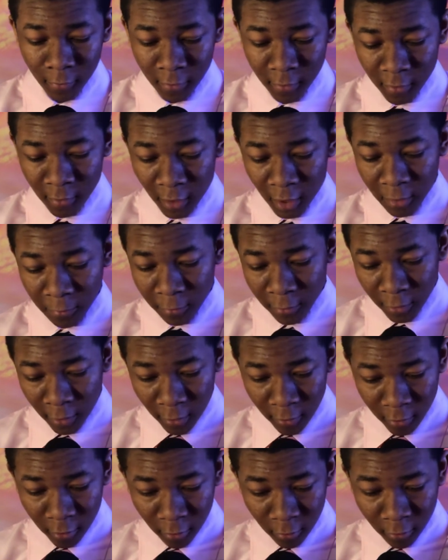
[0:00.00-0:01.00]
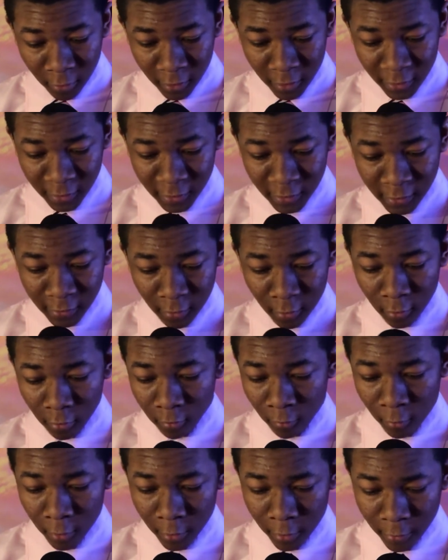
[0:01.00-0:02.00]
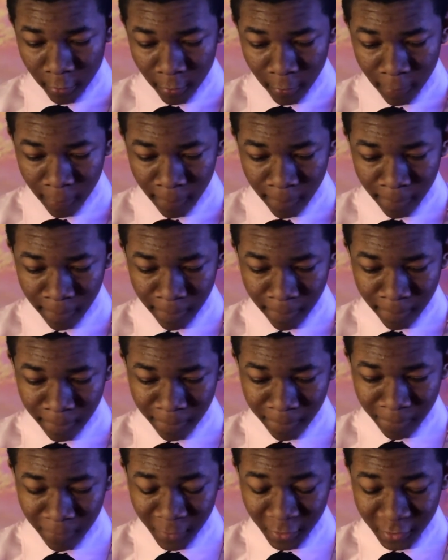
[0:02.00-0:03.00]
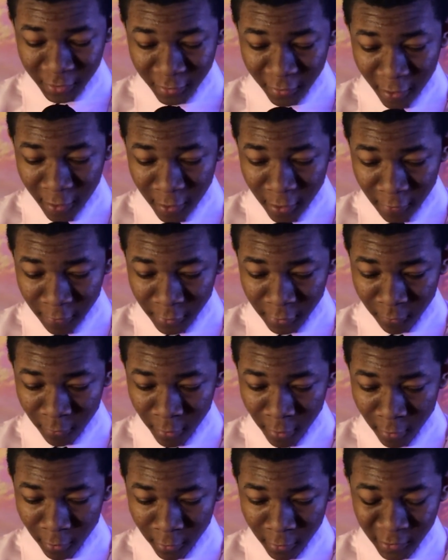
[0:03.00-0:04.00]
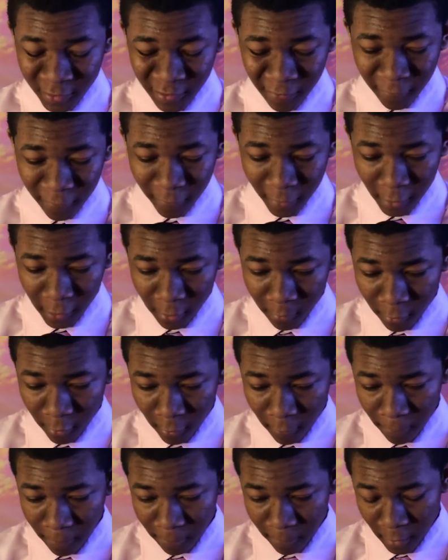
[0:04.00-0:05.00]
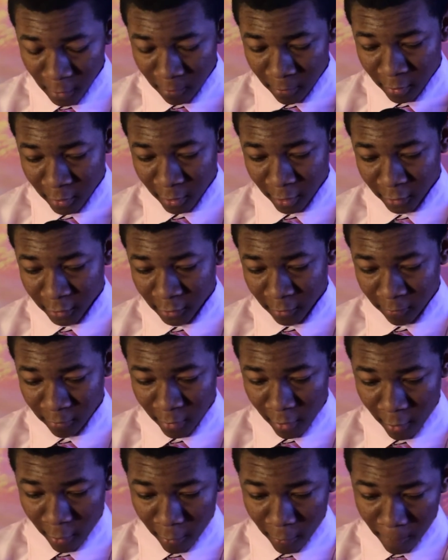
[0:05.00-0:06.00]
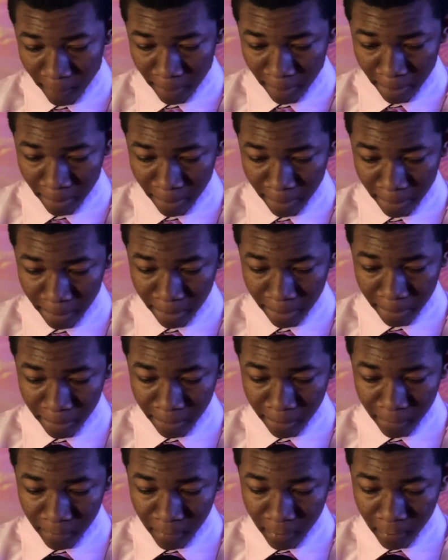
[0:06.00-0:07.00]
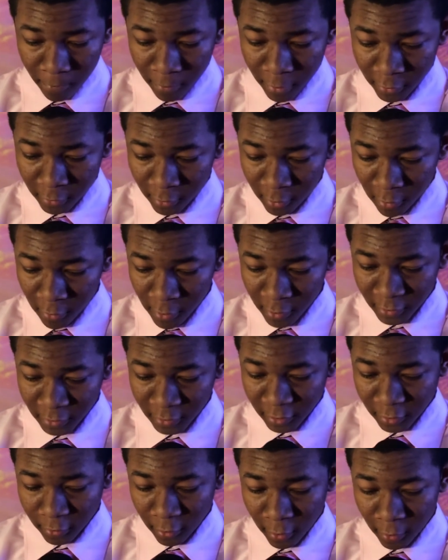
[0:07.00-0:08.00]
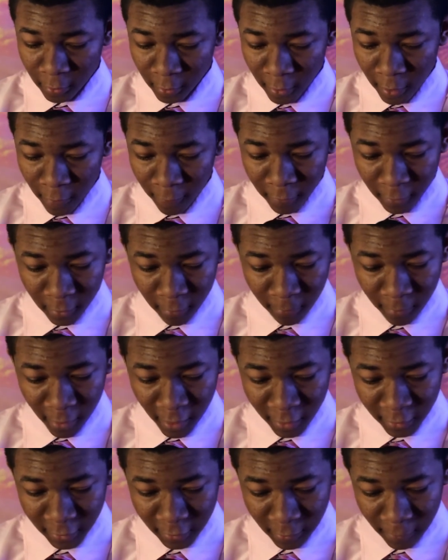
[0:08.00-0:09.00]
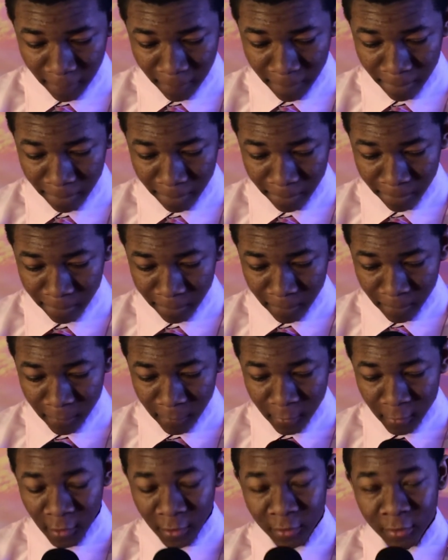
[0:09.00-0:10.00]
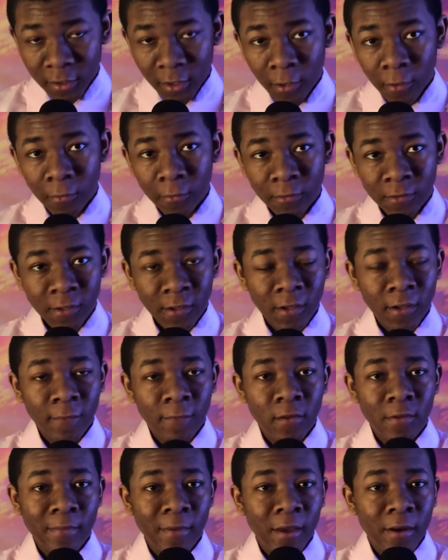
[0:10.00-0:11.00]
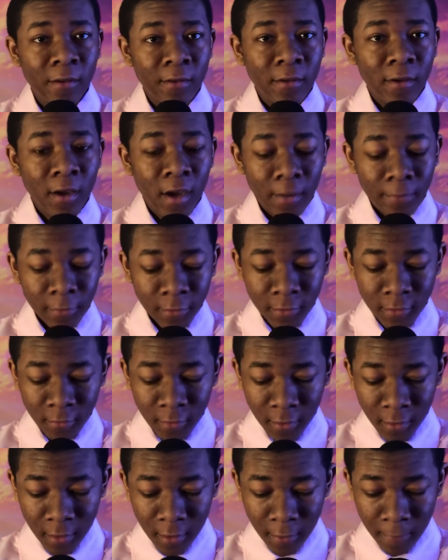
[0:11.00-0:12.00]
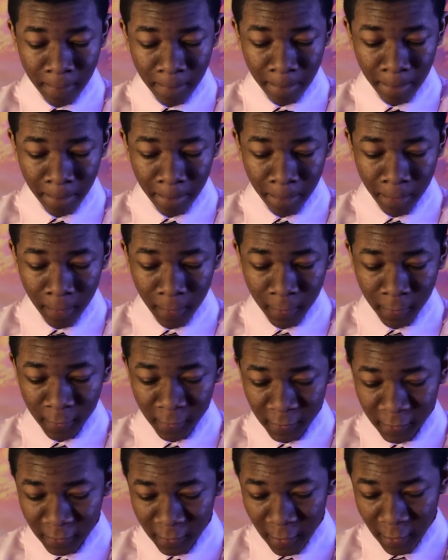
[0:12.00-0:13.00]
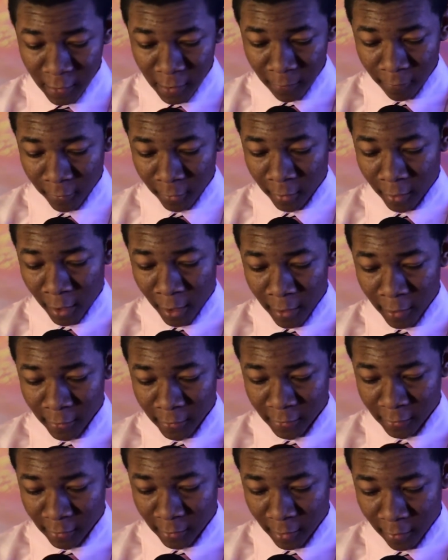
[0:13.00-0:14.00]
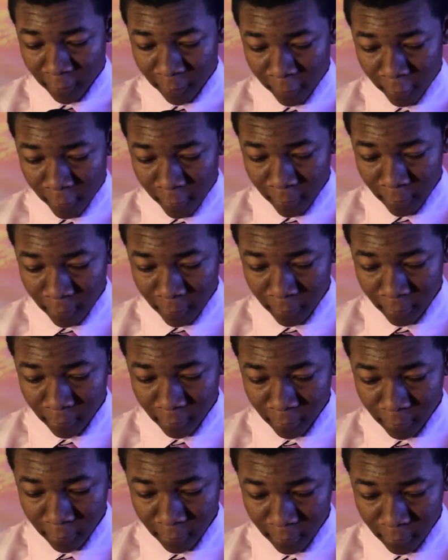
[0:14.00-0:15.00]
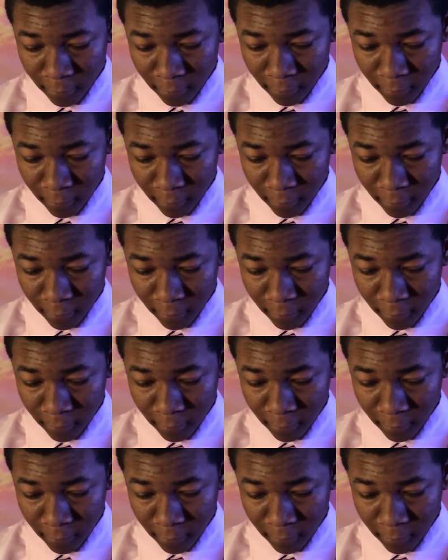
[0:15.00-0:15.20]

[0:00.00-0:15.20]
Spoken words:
God will not go against his own word. The strength of his will is infallible and beyond compare. But through his strong love and compassion, he chose to give humanity the opportunity to seek him for guidance and comfort. Mm-hmm.